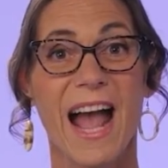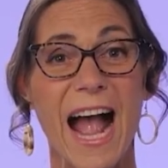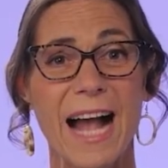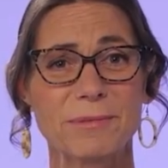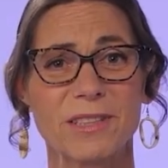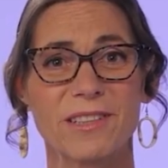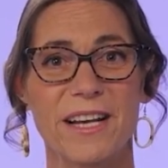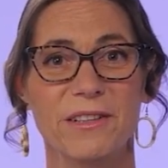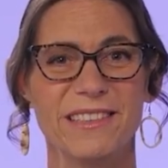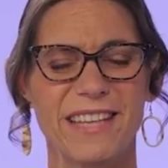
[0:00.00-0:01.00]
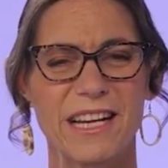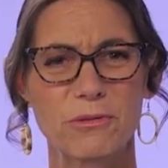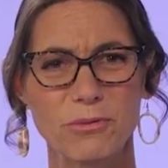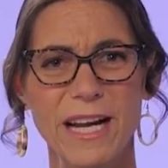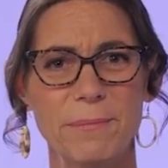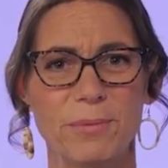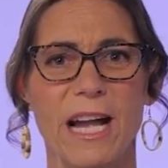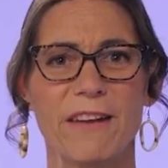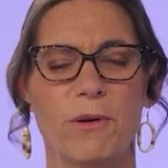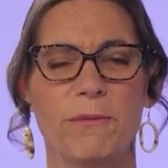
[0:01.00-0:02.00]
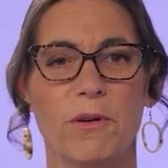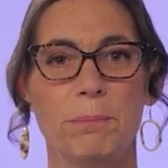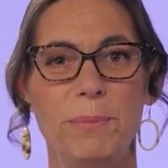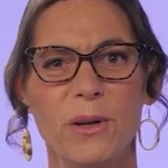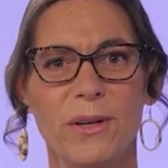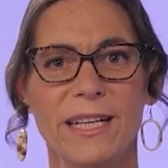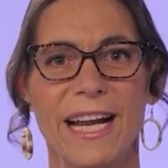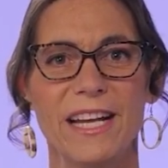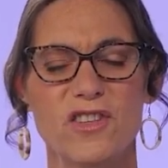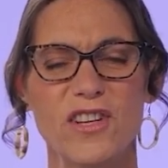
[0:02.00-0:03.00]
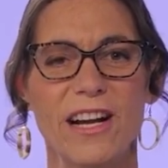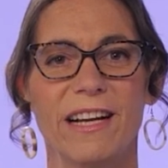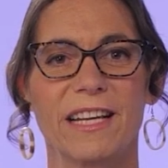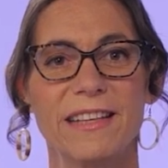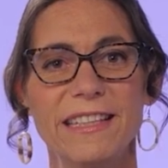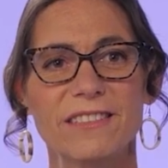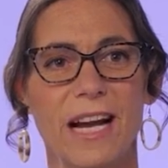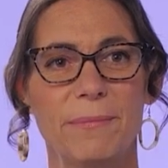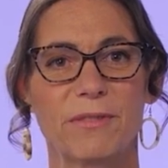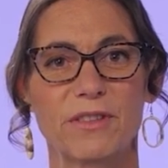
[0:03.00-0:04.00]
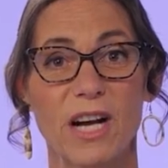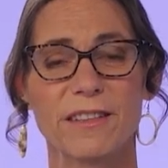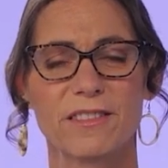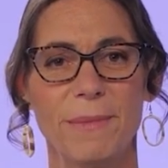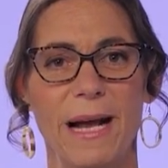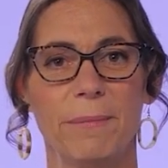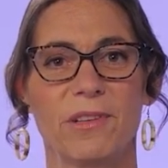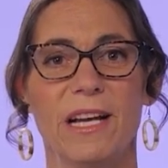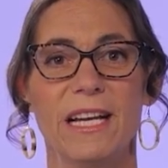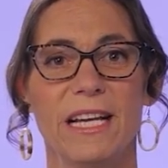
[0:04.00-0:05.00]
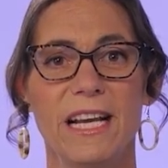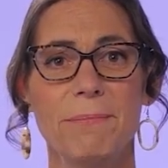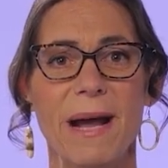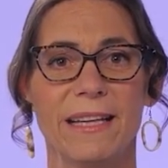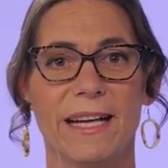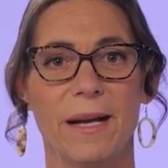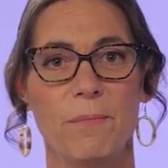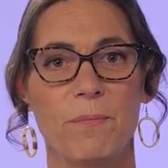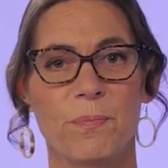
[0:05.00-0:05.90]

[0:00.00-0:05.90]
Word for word: App Designer is a great platform for building and sharing these types of custom apps in MATLAB.